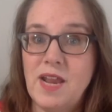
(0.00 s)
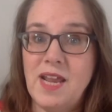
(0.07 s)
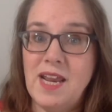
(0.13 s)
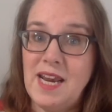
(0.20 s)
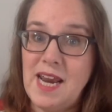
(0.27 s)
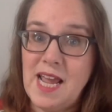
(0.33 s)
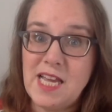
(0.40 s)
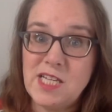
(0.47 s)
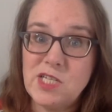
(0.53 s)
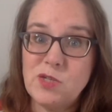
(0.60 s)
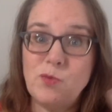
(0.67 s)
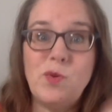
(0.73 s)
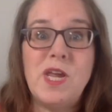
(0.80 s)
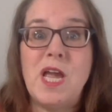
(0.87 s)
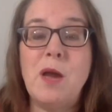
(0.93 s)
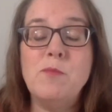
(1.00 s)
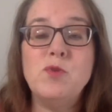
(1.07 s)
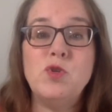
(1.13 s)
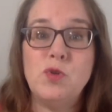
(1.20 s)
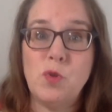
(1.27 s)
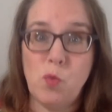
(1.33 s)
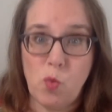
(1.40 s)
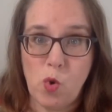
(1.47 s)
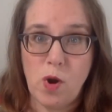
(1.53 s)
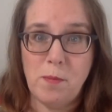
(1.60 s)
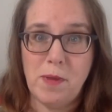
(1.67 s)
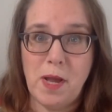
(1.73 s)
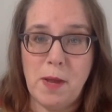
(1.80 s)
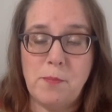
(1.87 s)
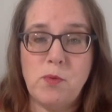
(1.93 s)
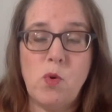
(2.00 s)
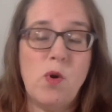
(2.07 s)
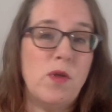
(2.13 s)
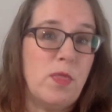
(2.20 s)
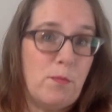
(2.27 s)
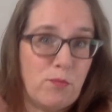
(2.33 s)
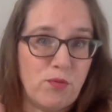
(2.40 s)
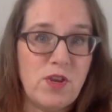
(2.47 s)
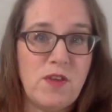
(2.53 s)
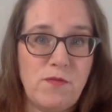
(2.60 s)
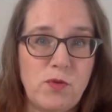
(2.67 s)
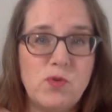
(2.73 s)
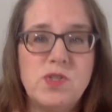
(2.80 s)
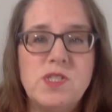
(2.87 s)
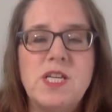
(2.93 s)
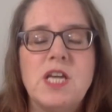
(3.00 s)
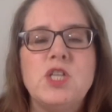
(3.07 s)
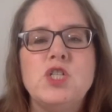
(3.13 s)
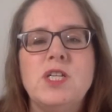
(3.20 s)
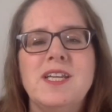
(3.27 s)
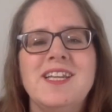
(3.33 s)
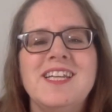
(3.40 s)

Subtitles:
Next, we come to the warm-up or the preview section.